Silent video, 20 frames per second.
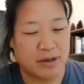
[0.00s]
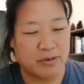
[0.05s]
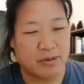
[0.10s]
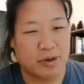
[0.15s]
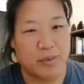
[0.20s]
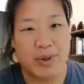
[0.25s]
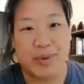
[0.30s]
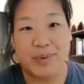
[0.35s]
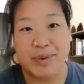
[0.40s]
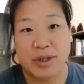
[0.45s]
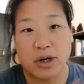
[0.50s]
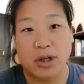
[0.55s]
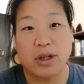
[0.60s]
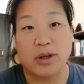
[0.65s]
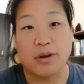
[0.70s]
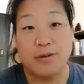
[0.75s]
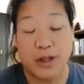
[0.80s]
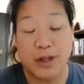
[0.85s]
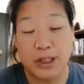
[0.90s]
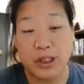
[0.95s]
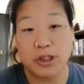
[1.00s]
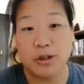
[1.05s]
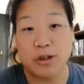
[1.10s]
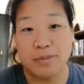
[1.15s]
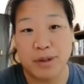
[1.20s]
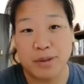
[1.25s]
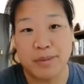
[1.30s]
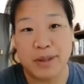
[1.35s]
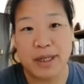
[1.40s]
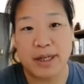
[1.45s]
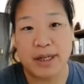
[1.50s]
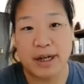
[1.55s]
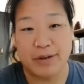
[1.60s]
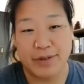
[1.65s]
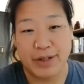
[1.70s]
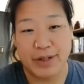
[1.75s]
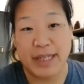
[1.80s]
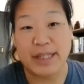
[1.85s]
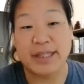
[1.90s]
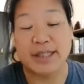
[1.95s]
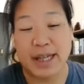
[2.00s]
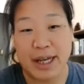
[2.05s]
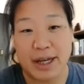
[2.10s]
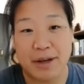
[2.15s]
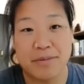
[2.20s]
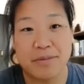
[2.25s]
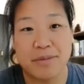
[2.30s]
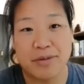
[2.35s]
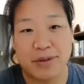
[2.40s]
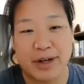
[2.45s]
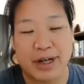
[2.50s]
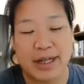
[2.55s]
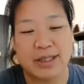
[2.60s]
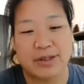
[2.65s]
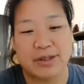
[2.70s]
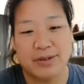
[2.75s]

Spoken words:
what we would call a functional mimic of an enzyme, right?